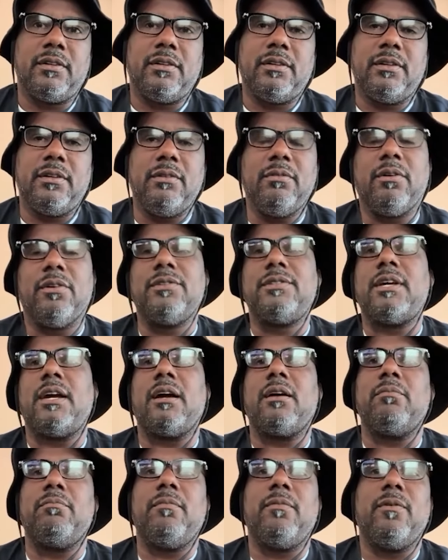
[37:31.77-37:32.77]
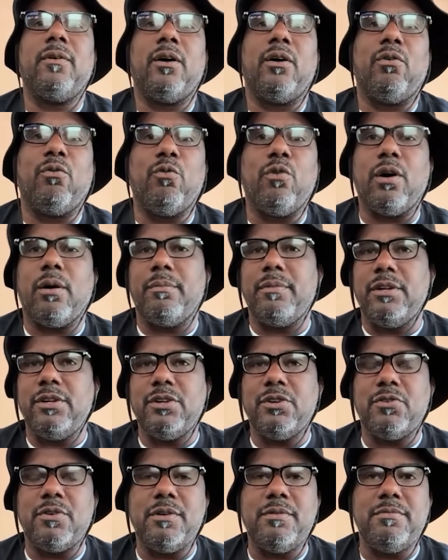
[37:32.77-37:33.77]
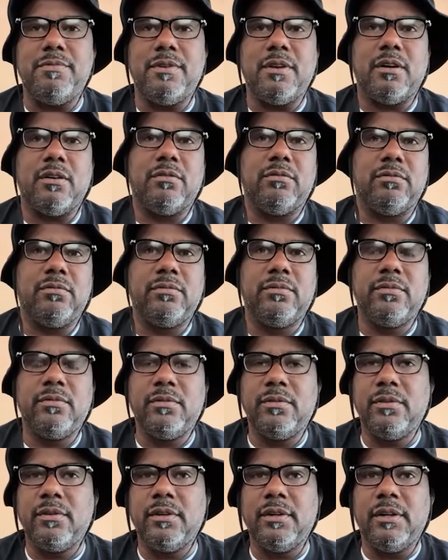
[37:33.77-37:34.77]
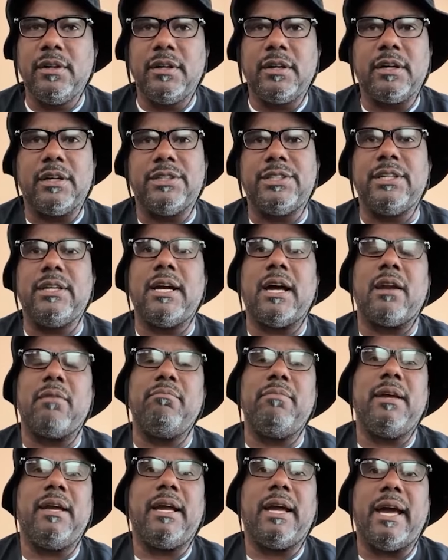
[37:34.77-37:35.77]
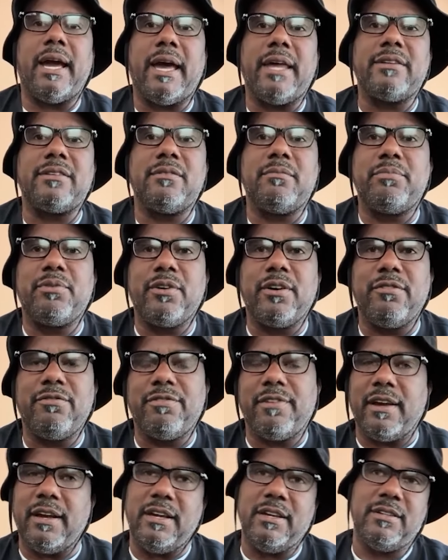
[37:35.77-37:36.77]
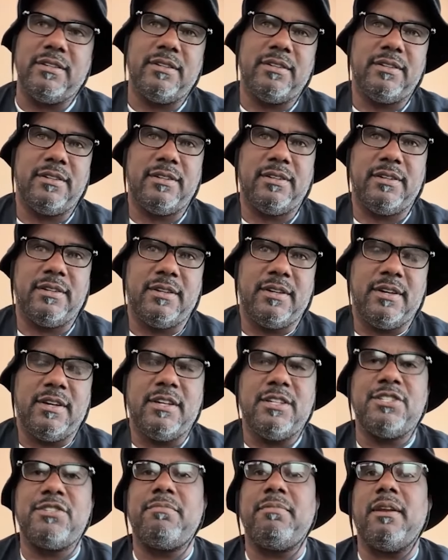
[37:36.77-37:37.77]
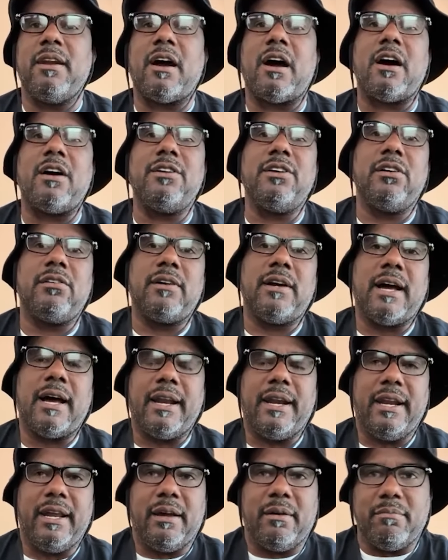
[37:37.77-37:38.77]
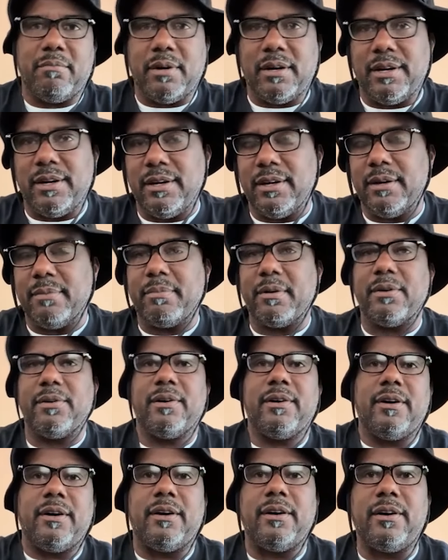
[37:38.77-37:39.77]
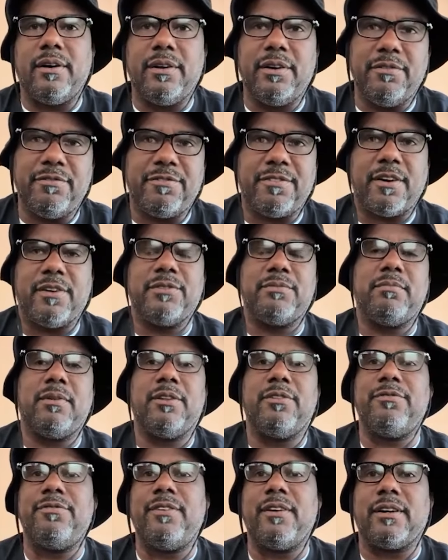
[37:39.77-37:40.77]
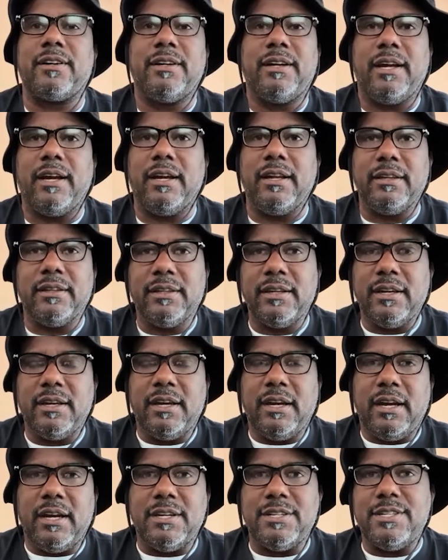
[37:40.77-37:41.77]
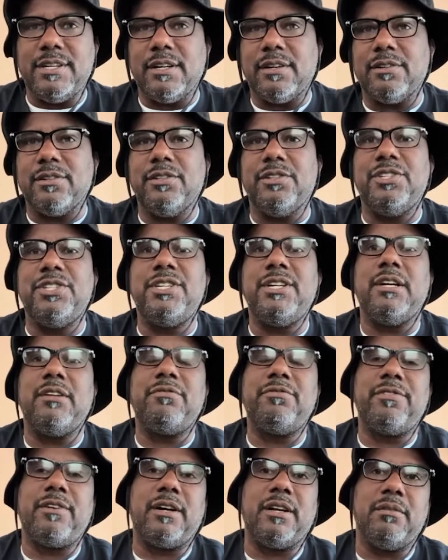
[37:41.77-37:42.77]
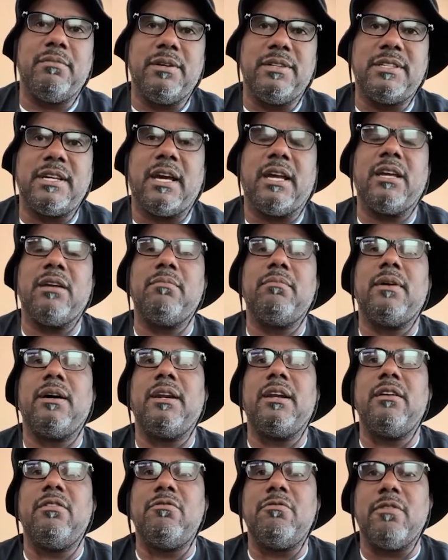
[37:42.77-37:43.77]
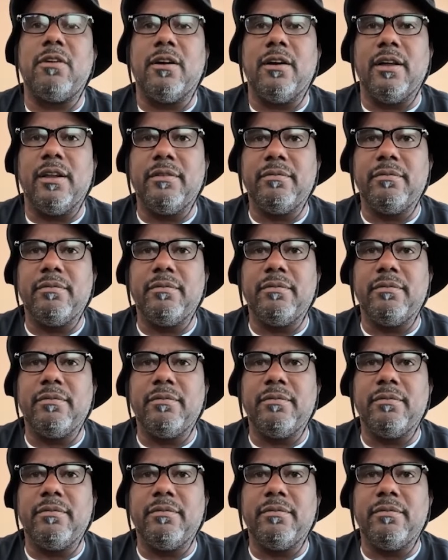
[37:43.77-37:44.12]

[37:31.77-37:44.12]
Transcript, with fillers: You want to take a, a woman you don't even know because she got a big ass and a pretty face. Spend all your goddamn money up on her the first motherfucking day, and she don't do shit for you but take your money and run.